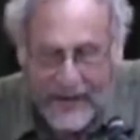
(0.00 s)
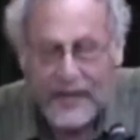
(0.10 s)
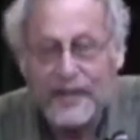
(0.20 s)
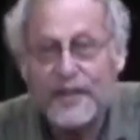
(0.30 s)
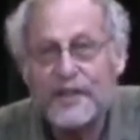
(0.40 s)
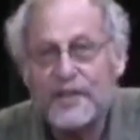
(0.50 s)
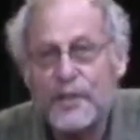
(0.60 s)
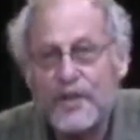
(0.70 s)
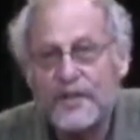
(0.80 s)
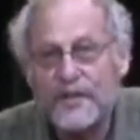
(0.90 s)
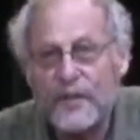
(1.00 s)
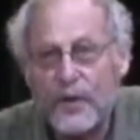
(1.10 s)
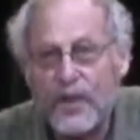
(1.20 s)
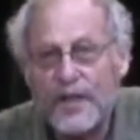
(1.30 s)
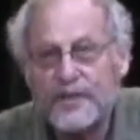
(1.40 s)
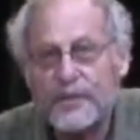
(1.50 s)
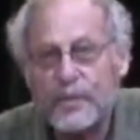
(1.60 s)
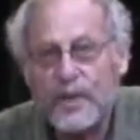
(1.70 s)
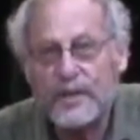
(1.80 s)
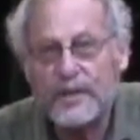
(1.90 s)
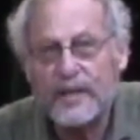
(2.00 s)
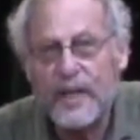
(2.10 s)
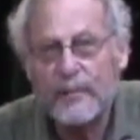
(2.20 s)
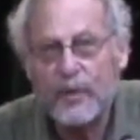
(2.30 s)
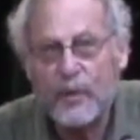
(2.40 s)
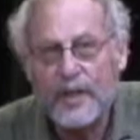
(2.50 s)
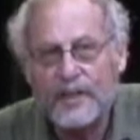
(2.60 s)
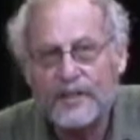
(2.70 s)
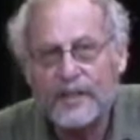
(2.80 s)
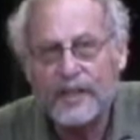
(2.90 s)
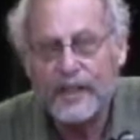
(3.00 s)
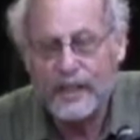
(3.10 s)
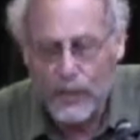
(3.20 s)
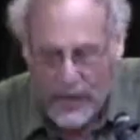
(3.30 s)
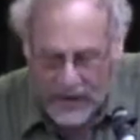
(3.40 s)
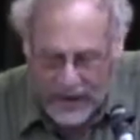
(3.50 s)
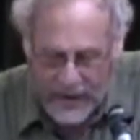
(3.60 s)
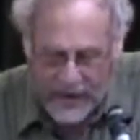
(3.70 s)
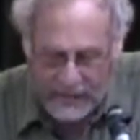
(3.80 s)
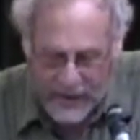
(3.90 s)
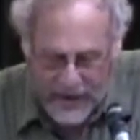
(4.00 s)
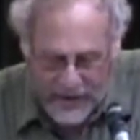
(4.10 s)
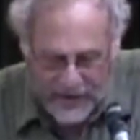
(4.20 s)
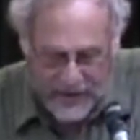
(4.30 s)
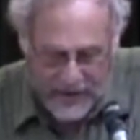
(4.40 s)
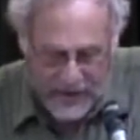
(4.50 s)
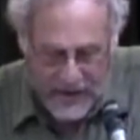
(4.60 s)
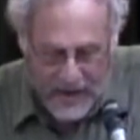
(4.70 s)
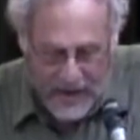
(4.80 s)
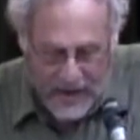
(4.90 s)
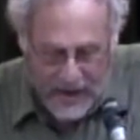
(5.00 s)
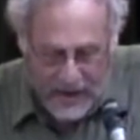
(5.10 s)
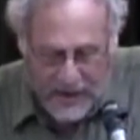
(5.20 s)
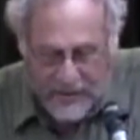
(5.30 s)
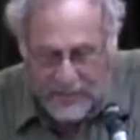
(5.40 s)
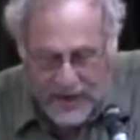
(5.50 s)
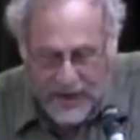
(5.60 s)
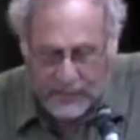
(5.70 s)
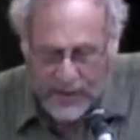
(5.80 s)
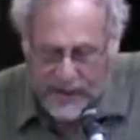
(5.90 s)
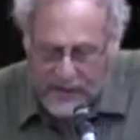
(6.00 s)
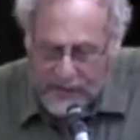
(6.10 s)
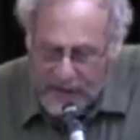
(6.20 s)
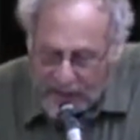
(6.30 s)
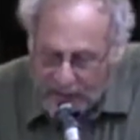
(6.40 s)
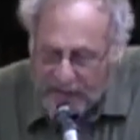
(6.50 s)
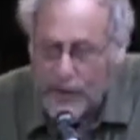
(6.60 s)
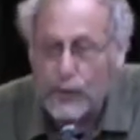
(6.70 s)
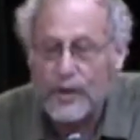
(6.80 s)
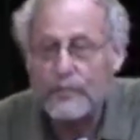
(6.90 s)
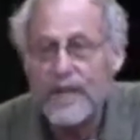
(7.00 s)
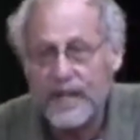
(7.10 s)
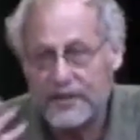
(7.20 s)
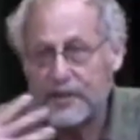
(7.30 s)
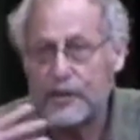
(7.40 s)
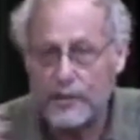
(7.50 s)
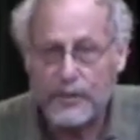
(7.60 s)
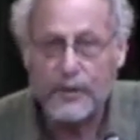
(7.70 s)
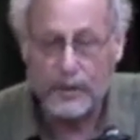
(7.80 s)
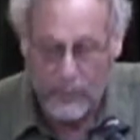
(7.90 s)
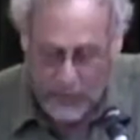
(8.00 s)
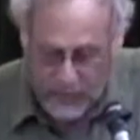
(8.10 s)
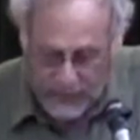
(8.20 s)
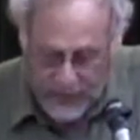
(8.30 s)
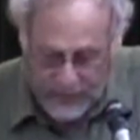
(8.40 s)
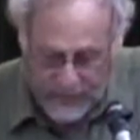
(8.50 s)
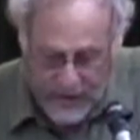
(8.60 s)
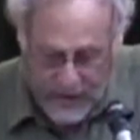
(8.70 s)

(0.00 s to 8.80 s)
I think Linda's was for us what Hemingway's clean, well-lighted place is, meaning a place of safety where masks could be removed.